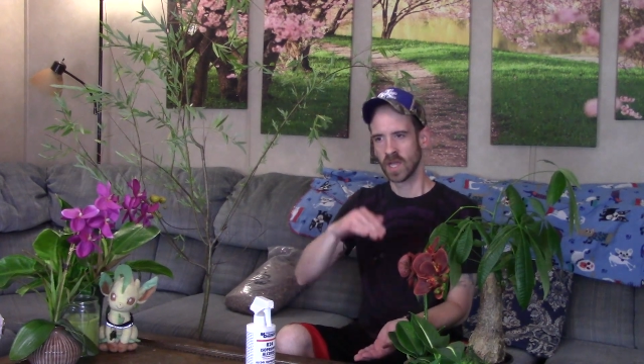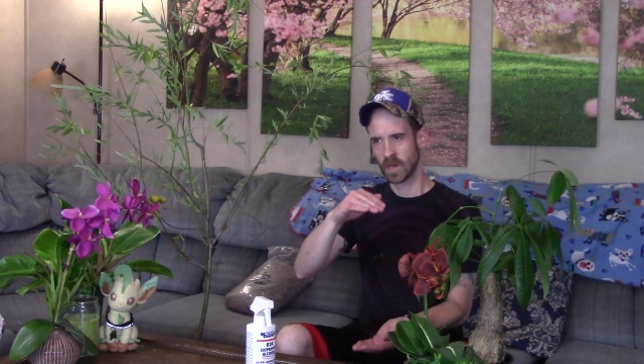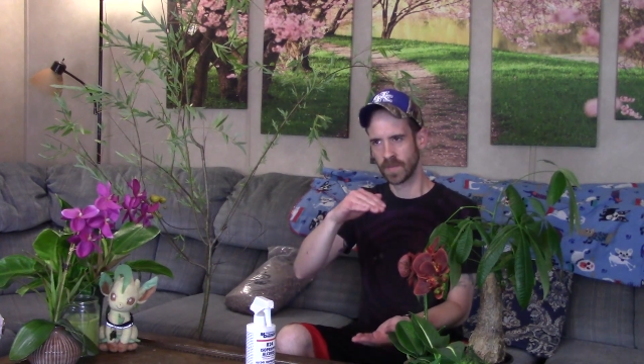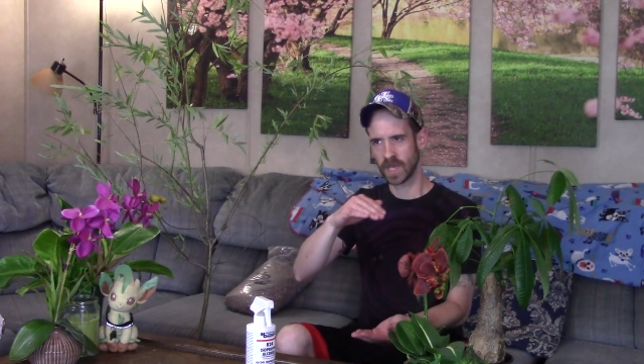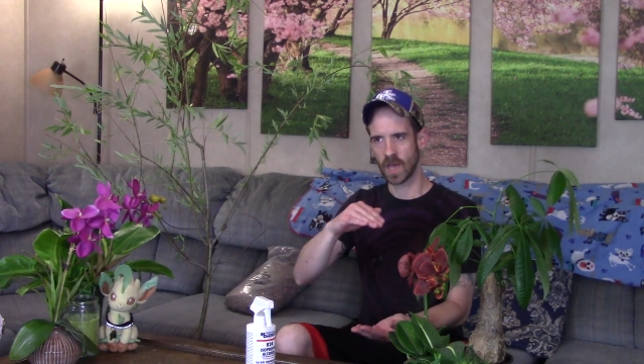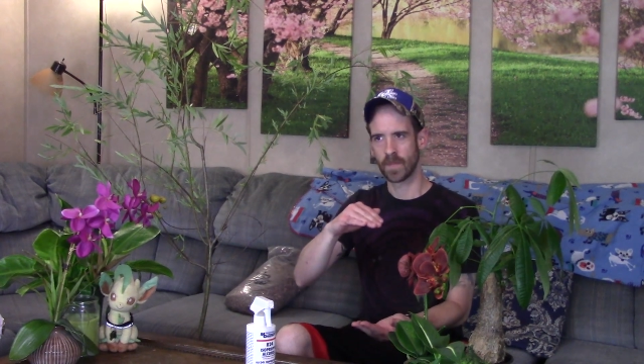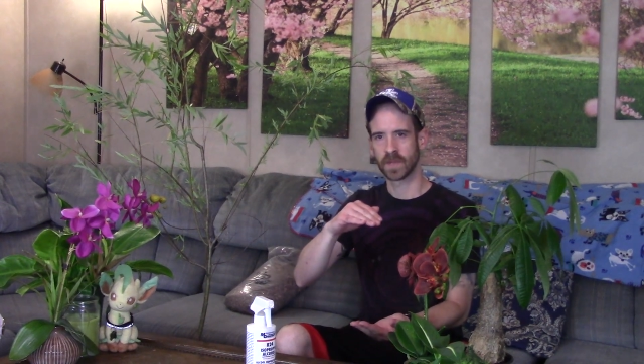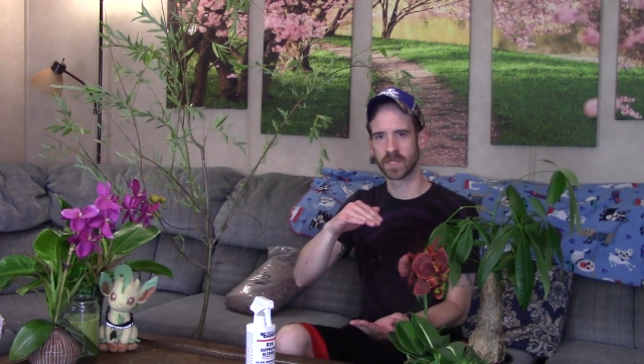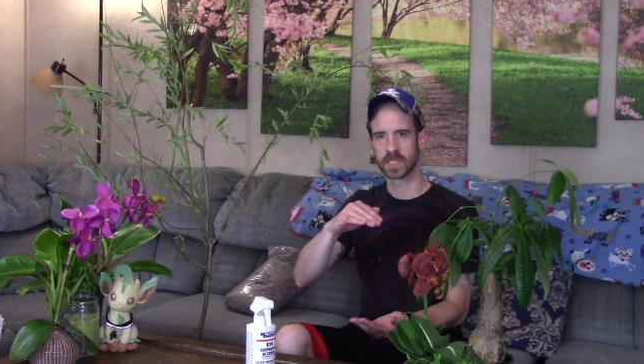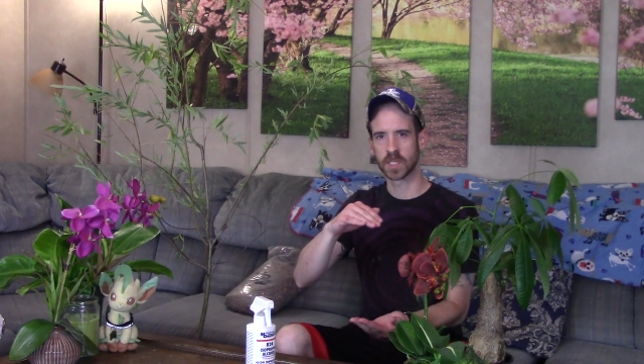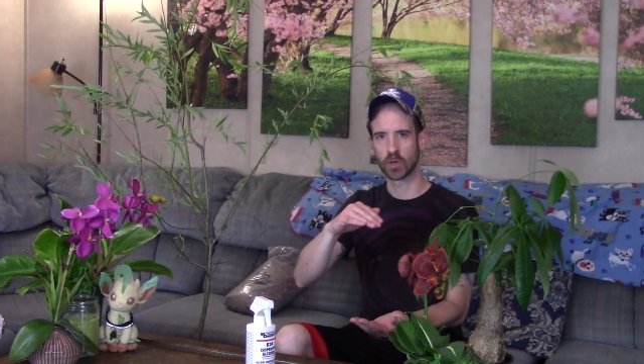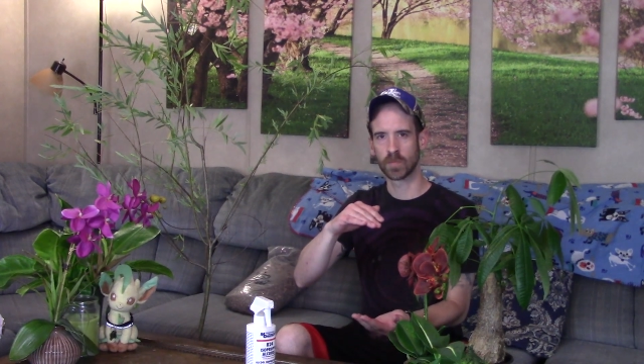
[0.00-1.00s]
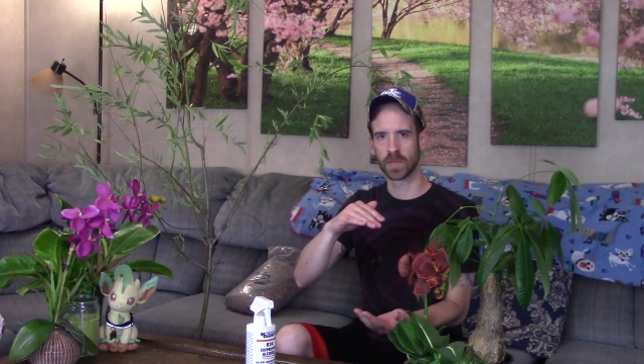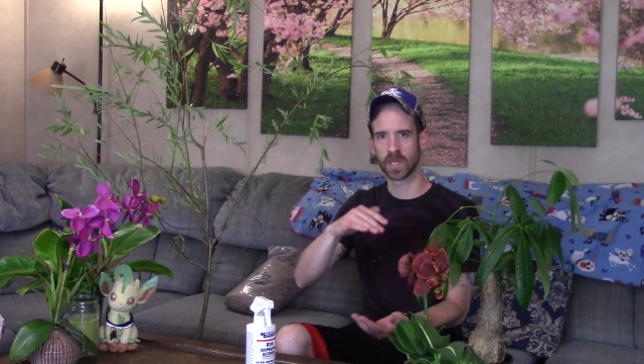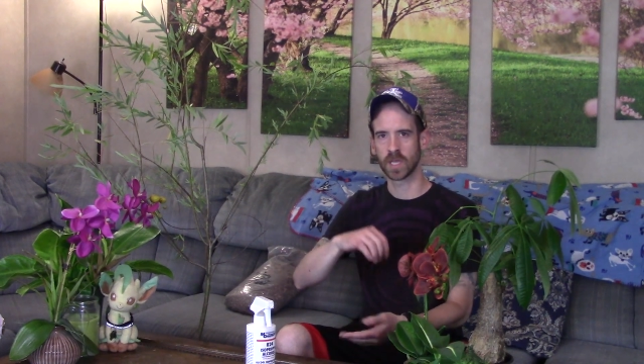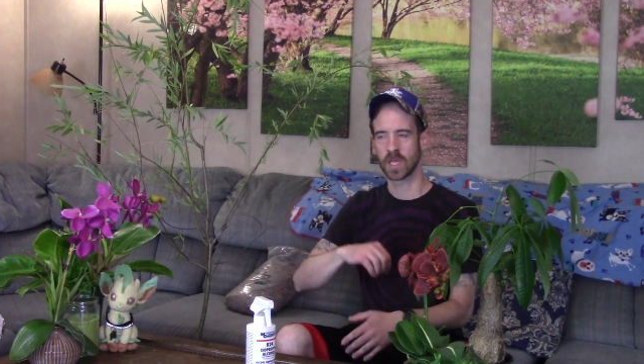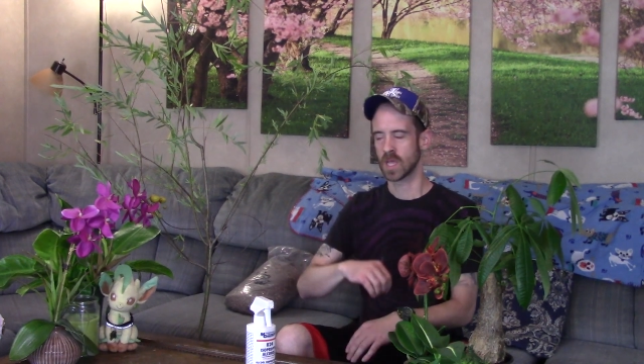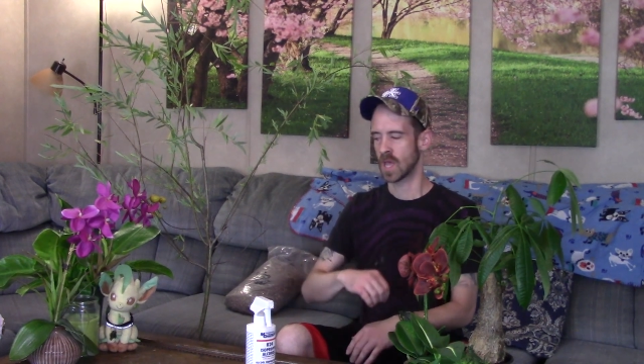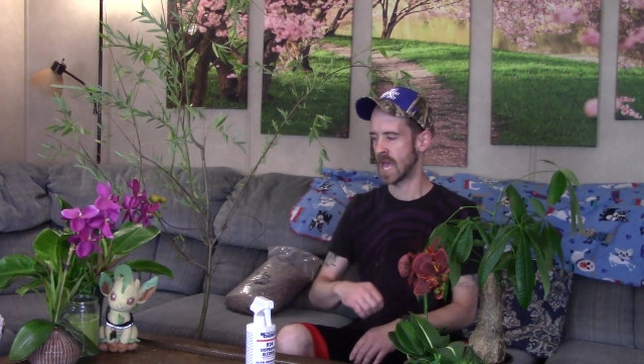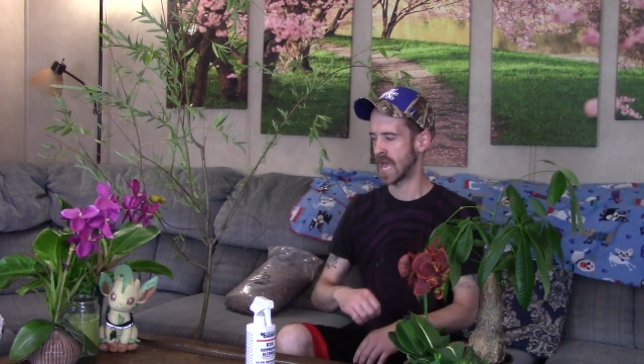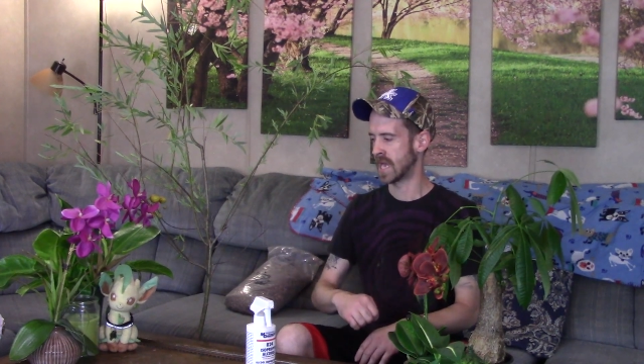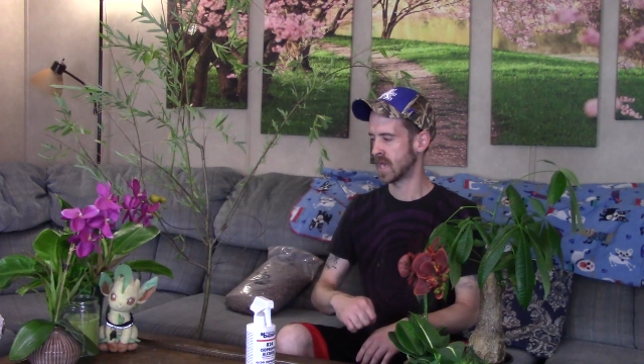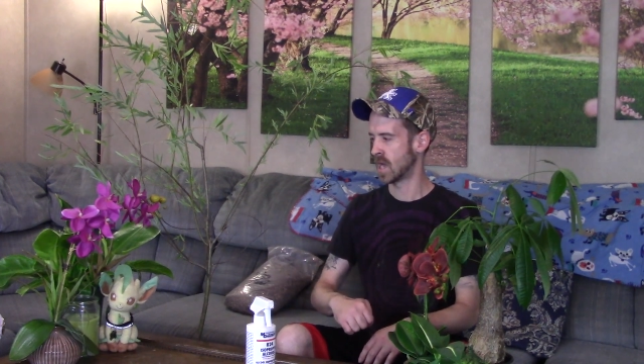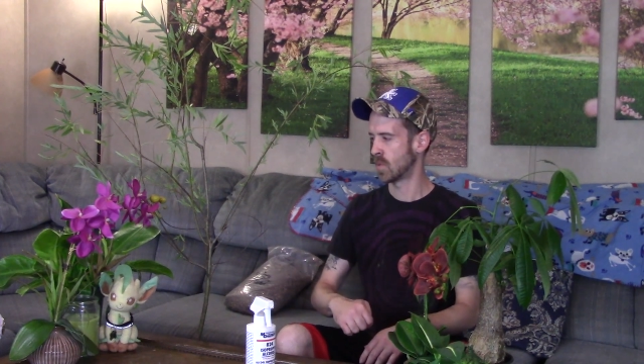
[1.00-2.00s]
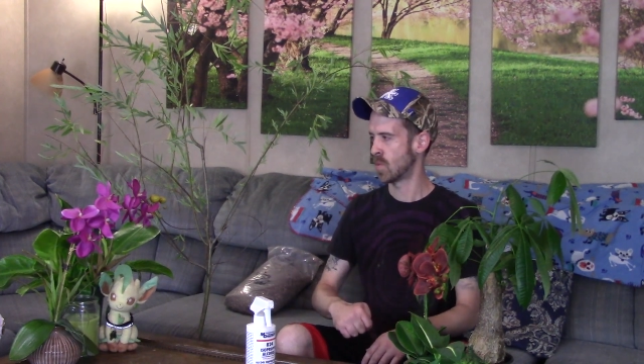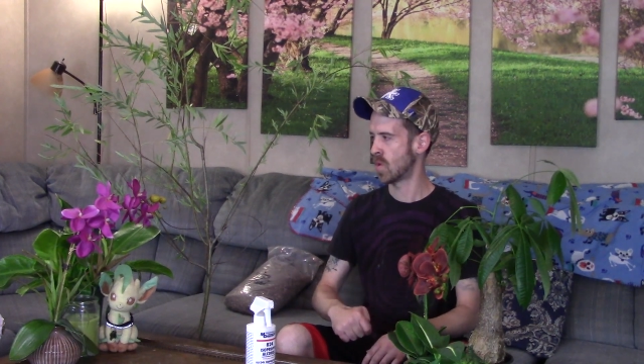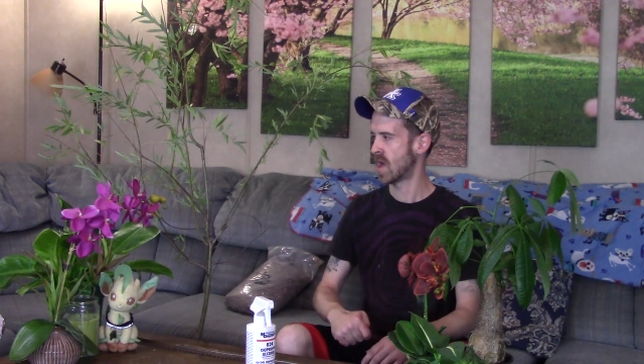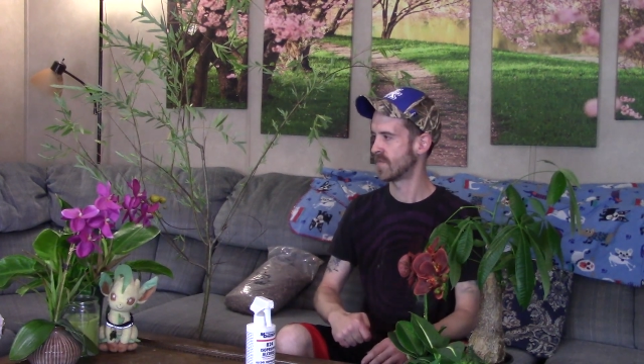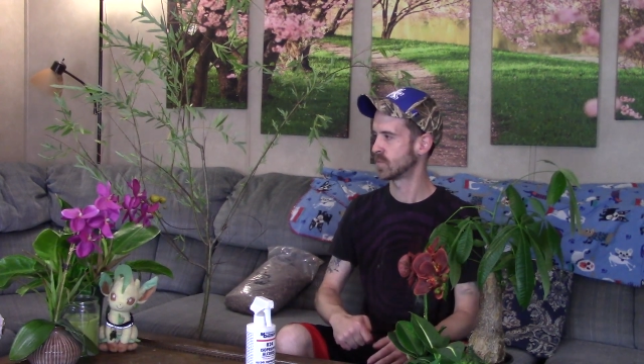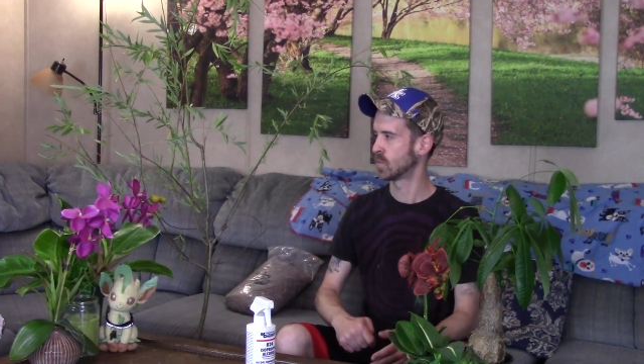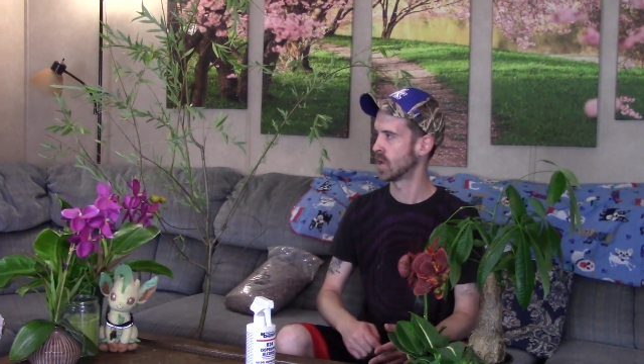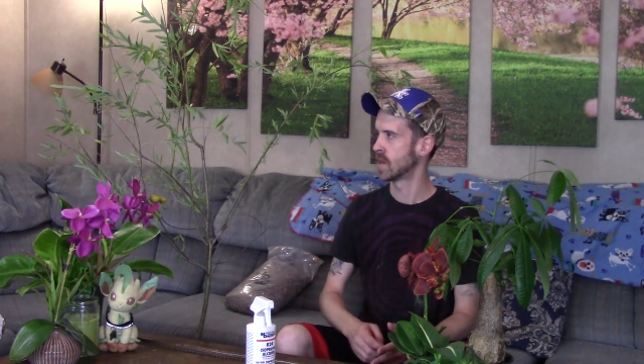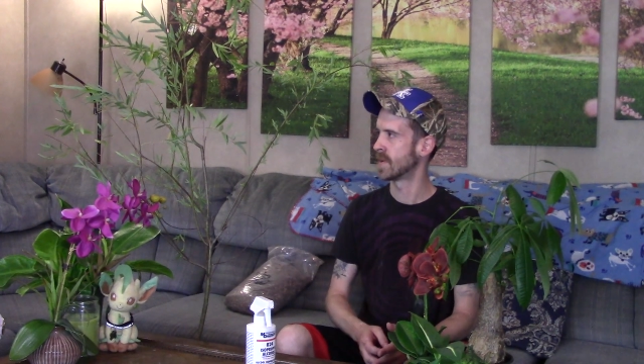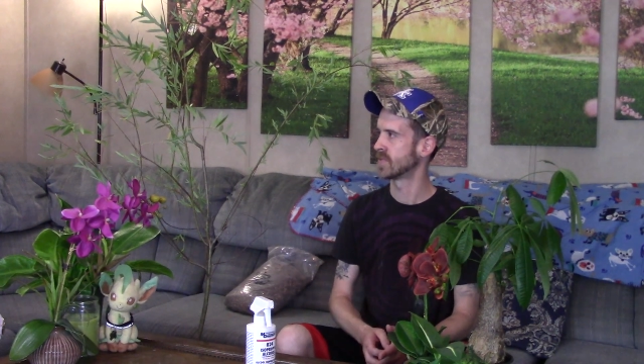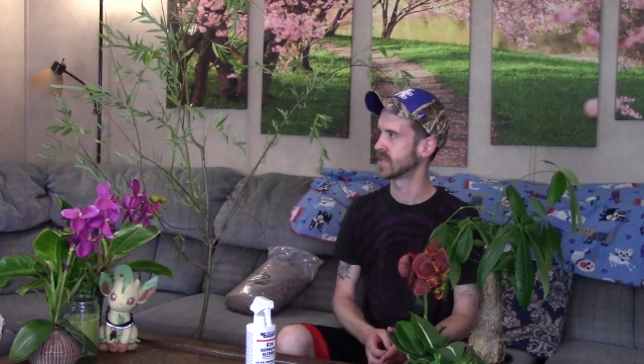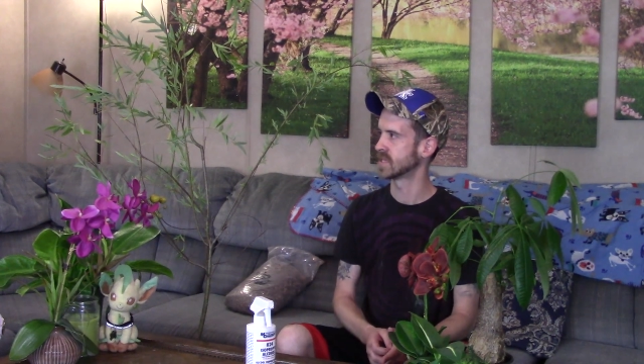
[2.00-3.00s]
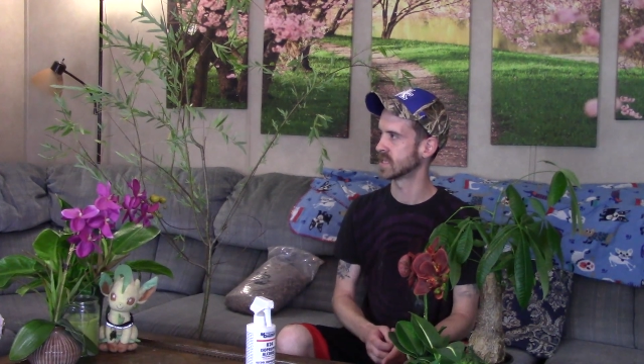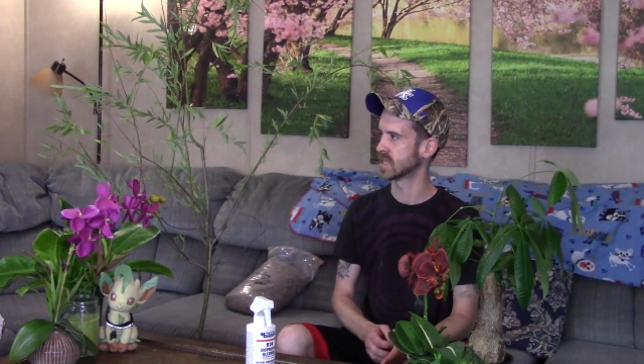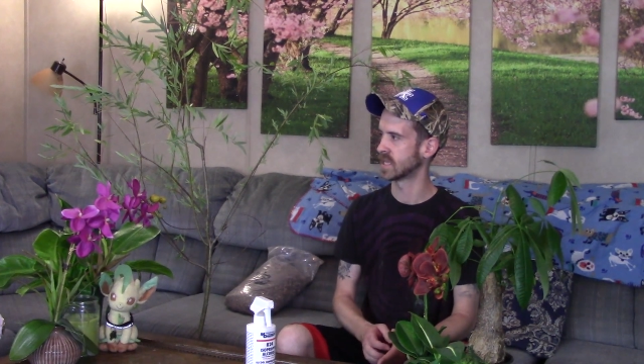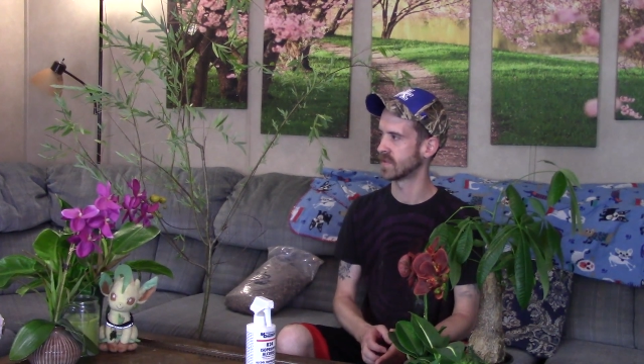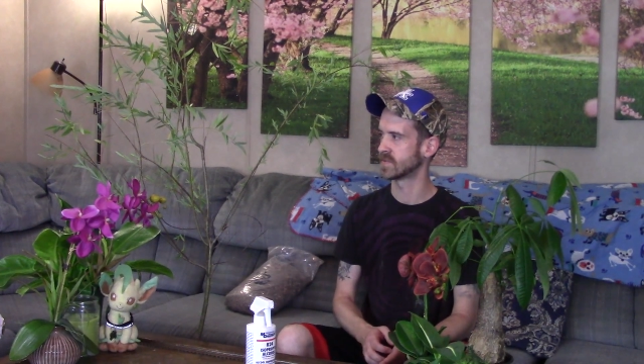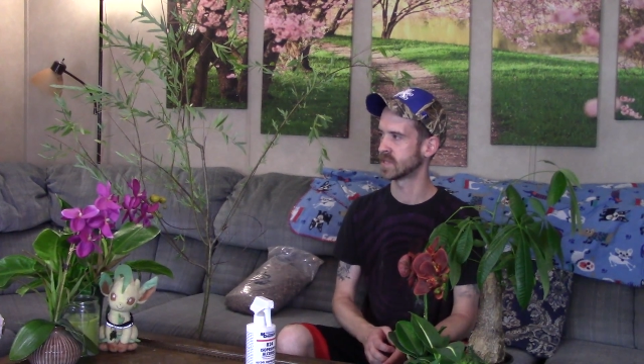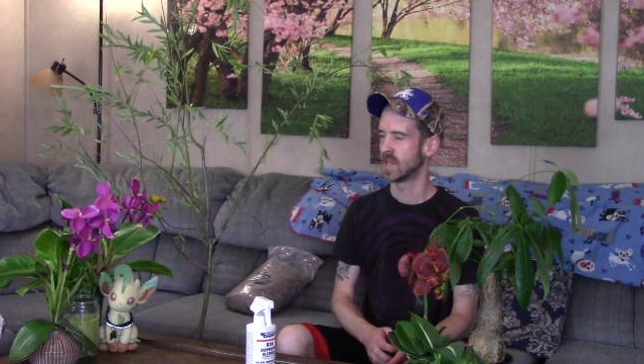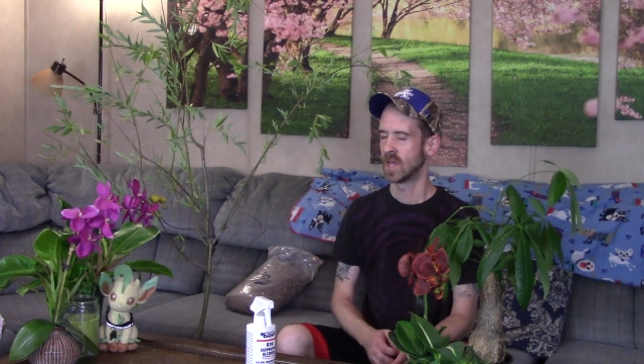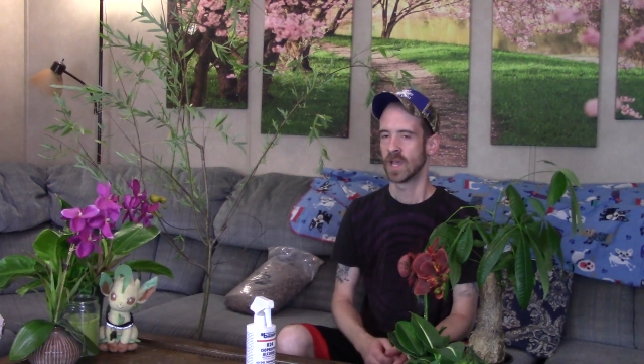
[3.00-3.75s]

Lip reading: he'll be up considerably and won't have to worry about these leaves